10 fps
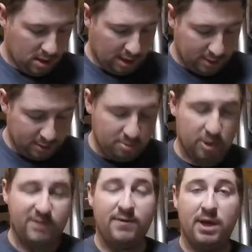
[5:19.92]
I'll do as
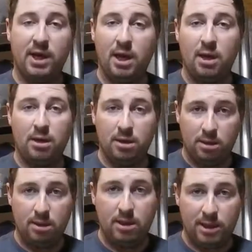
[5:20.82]
much of
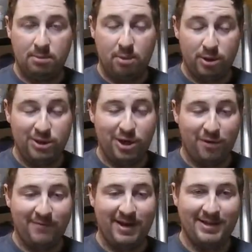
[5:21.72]

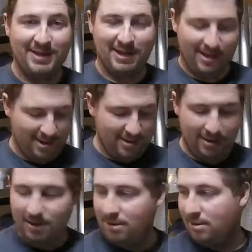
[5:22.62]
it as I can
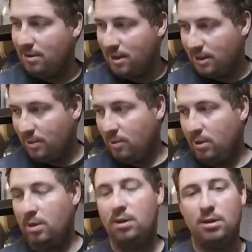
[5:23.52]
here, and then
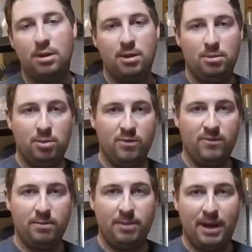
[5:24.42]
we'll move
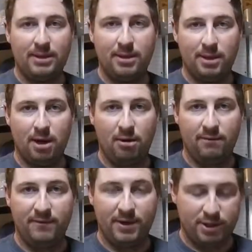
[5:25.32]
it back to the car
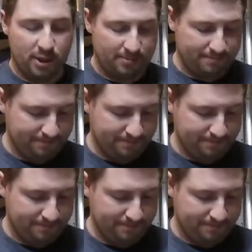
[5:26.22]
and finish it up.